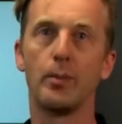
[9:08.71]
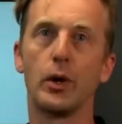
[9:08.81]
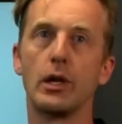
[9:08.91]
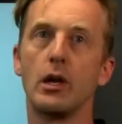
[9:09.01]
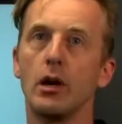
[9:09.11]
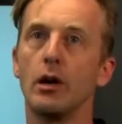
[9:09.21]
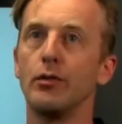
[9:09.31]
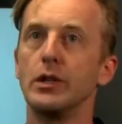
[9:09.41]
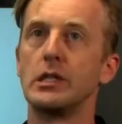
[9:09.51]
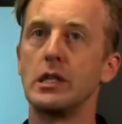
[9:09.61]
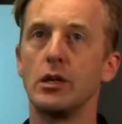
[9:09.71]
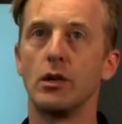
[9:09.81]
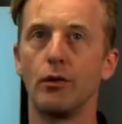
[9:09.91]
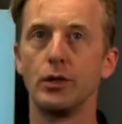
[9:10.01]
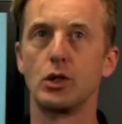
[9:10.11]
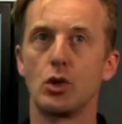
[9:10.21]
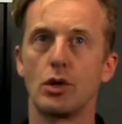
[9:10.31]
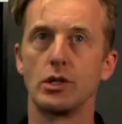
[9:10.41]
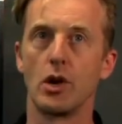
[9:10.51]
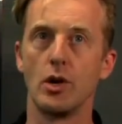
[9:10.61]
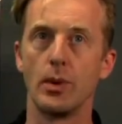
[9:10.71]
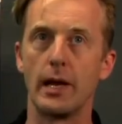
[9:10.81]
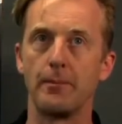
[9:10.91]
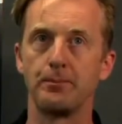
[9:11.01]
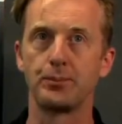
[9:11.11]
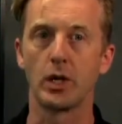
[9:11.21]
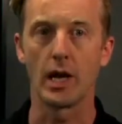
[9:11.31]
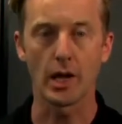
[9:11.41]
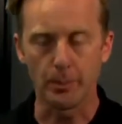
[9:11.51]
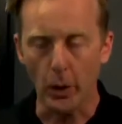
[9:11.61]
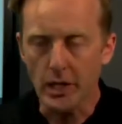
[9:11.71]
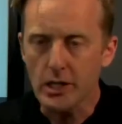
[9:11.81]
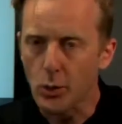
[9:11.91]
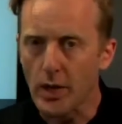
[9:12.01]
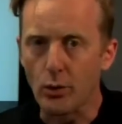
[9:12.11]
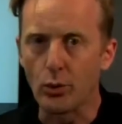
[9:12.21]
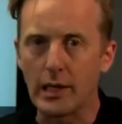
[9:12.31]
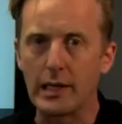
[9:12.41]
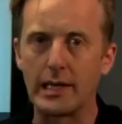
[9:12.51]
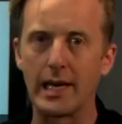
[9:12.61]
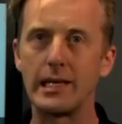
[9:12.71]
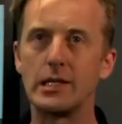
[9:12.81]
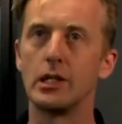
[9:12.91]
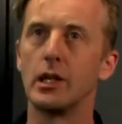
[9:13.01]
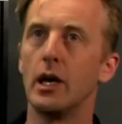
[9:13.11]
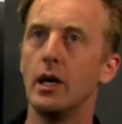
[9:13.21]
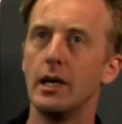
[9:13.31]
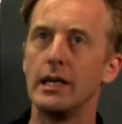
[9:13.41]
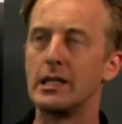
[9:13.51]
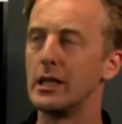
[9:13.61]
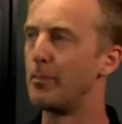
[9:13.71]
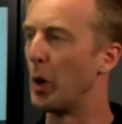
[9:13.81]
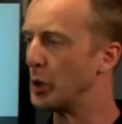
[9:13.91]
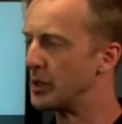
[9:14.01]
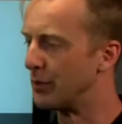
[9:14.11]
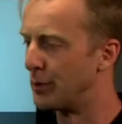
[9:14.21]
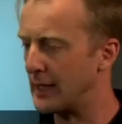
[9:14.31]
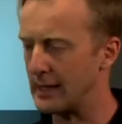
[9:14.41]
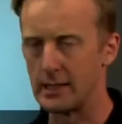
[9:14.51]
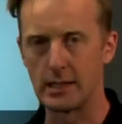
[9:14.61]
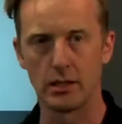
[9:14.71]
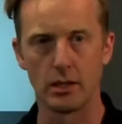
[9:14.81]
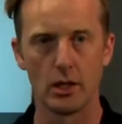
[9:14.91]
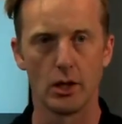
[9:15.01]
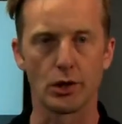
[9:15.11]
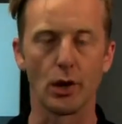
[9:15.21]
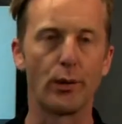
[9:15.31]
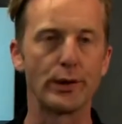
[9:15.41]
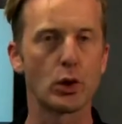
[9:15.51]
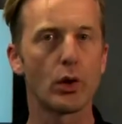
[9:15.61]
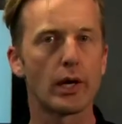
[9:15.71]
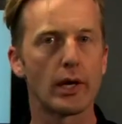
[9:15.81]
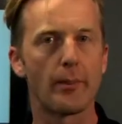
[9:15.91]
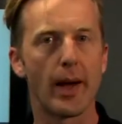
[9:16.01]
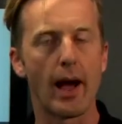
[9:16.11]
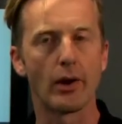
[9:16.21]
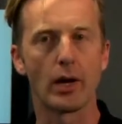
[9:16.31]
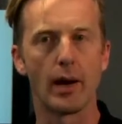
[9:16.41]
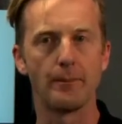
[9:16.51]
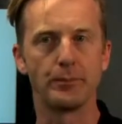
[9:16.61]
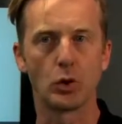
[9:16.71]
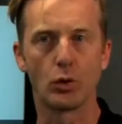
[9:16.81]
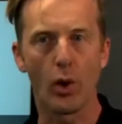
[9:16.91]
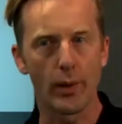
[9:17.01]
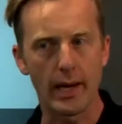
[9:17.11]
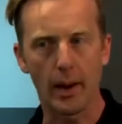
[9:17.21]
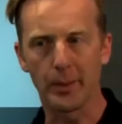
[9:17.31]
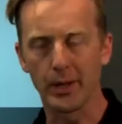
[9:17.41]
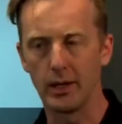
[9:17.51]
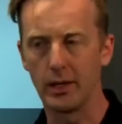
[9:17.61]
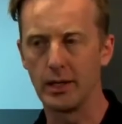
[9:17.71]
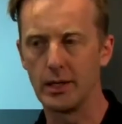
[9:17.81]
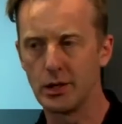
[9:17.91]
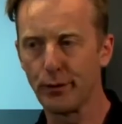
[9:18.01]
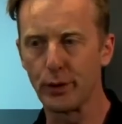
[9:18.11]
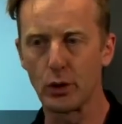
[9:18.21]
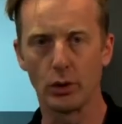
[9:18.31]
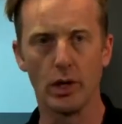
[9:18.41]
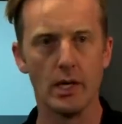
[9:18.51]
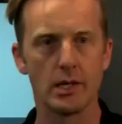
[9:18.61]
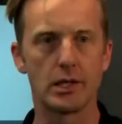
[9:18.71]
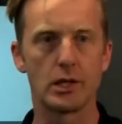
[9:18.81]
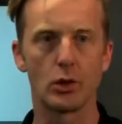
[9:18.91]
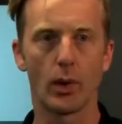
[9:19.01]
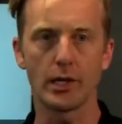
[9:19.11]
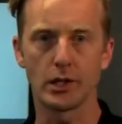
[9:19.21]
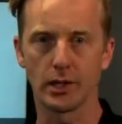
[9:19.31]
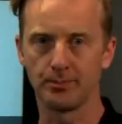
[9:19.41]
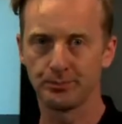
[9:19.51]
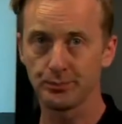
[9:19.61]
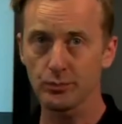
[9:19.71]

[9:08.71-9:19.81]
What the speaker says: the body of this talk is going to be. Now the body is where you really get into the bones of things. So if we're talking about growing up in a difficult situation,